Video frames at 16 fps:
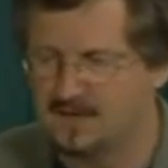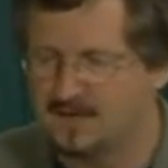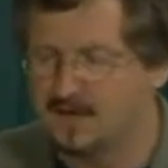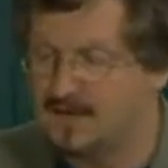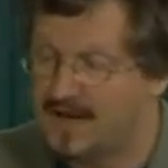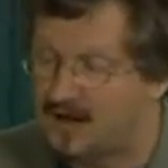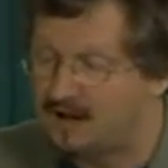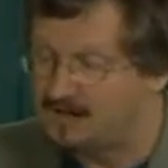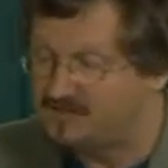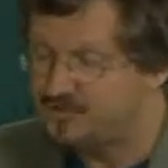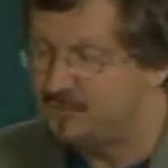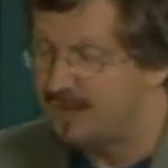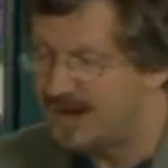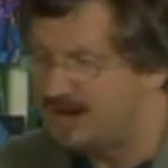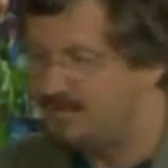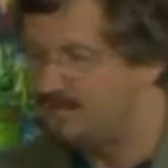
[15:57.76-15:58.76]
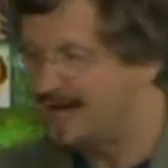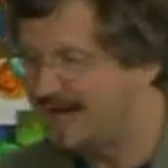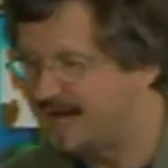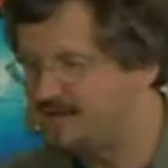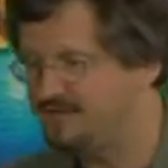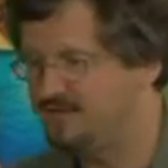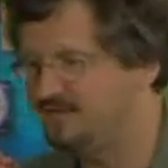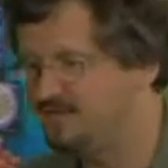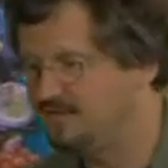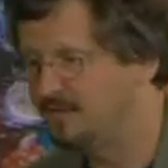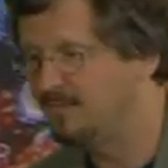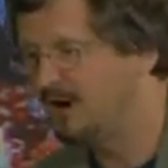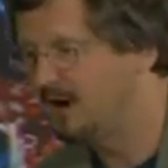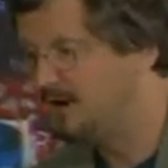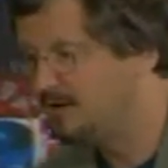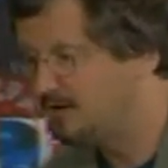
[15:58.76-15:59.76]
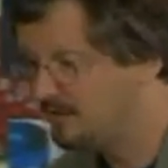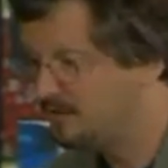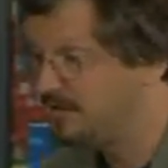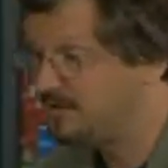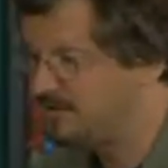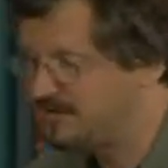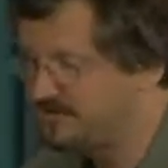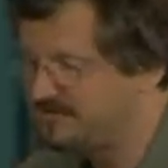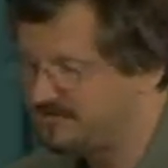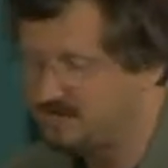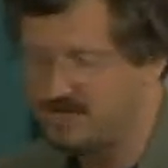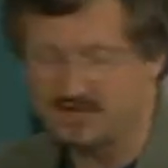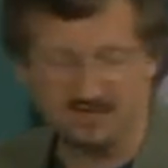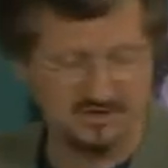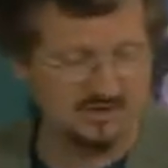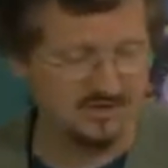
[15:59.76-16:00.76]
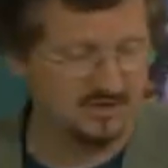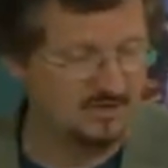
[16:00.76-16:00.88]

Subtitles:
Now, as you might imagine from our earlier discussion,